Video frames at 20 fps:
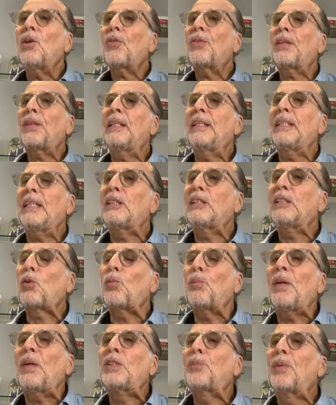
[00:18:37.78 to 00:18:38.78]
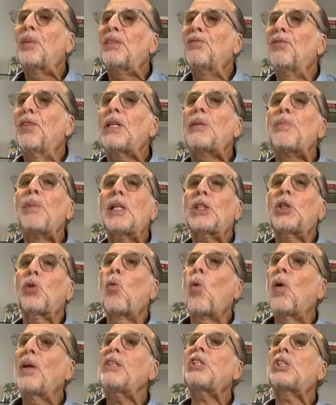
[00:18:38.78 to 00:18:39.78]
It's been very much a
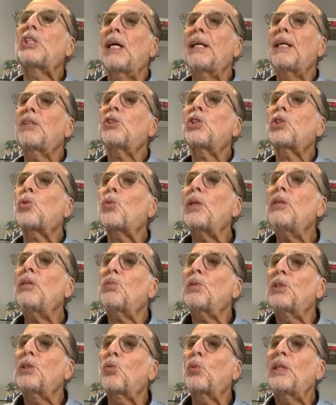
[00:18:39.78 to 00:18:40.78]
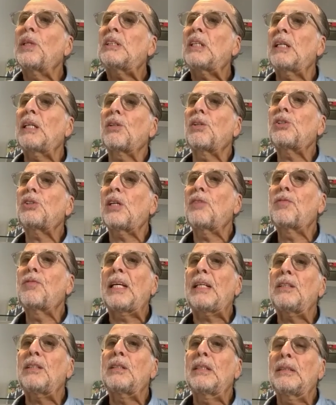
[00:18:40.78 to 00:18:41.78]
one-sided street where the retailers have
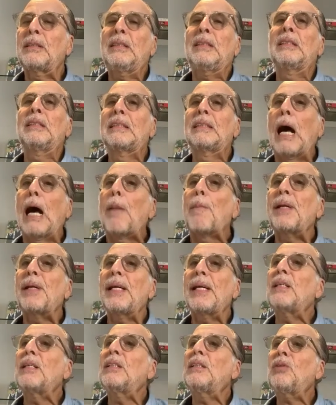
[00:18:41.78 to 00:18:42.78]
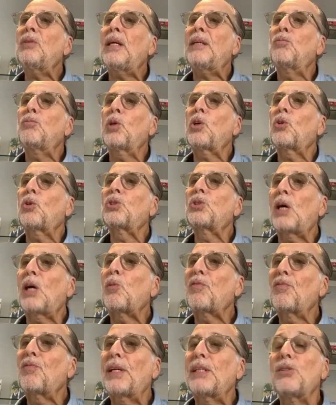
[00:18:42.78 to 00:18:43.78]
dominated, and what goes on
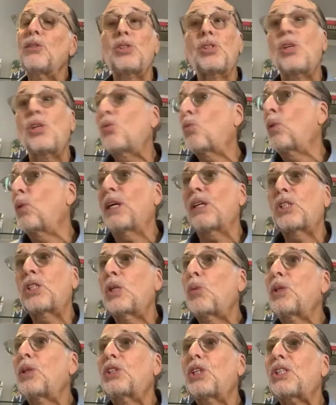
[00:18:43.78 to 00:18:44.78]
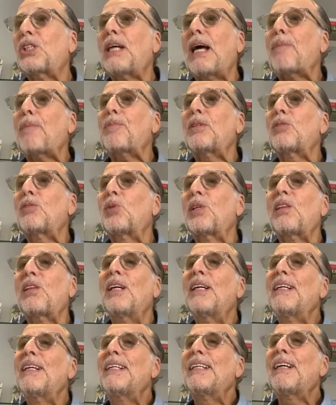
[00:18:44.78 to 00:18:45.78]
with vendors. We can see what just happened with
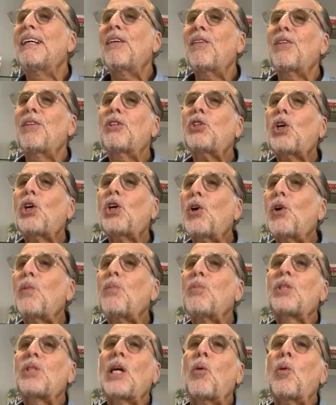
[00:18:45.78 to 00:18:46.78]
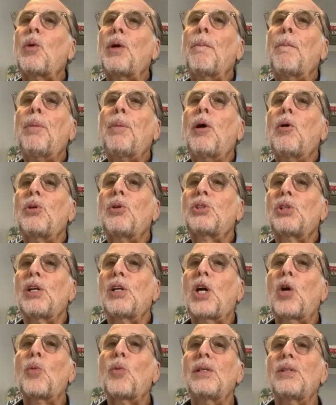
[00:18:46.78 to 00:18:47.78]
the terms that were imposed on
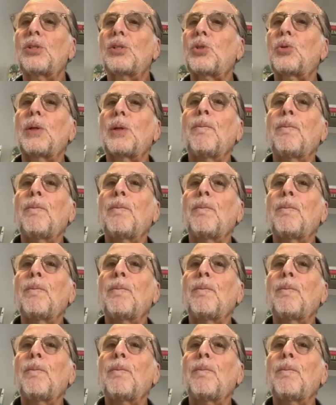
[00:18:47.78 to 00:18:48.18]
our industry.